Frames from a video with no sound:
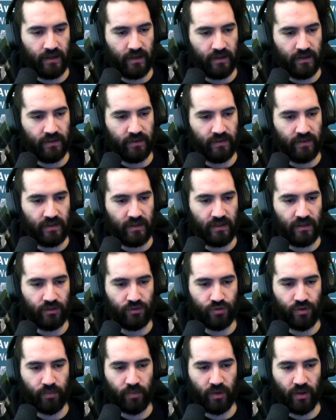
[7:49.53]
the
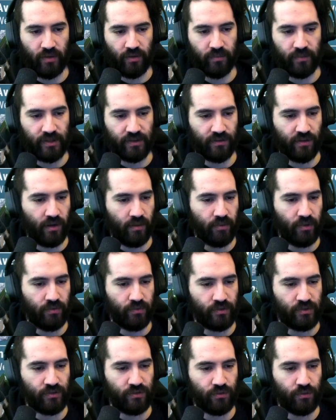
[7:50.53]
triple elements combo,
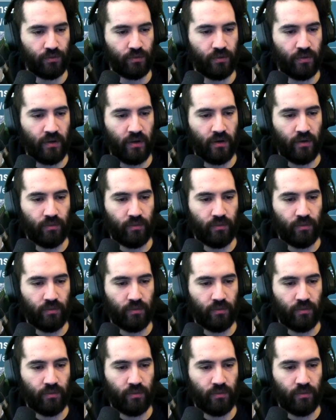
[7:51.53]
which is cool.